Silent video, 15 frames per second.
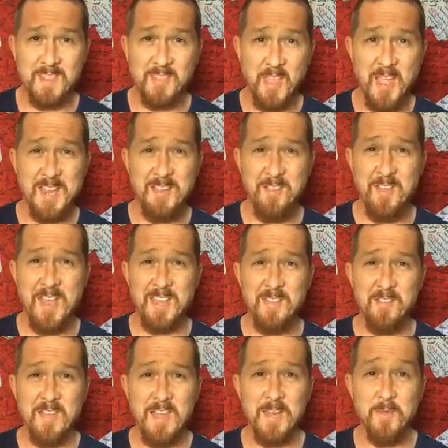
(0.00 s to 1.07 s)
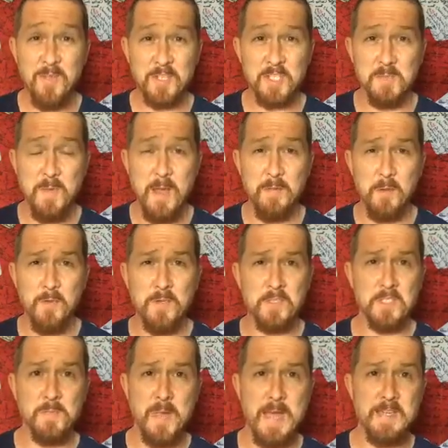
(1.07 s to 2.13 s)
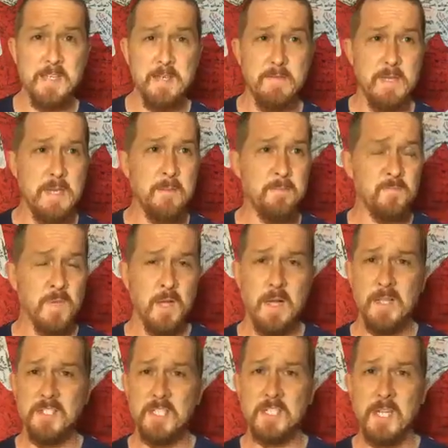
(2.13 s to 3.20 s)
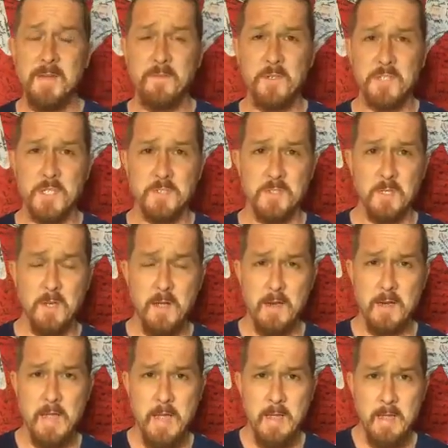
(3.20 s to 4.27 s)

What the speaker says: Thank you. This is Matthew. This is MattTv. Just after 6 o'clock.